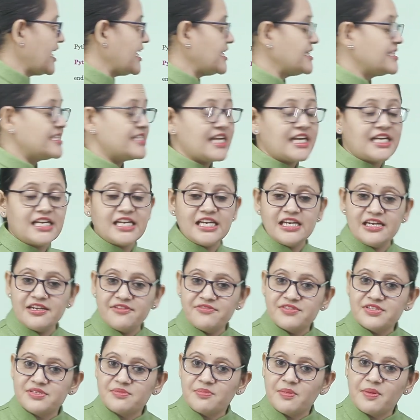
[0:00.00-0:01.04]
exactly
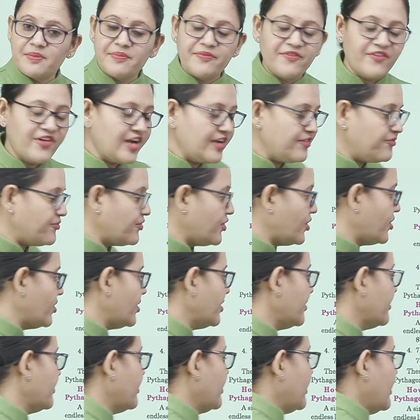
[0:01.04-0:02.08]
divisible by 4,
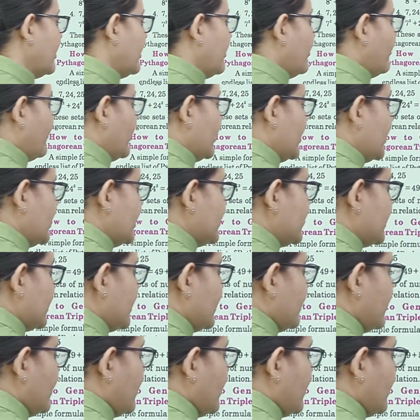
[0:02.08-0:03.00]
whether it's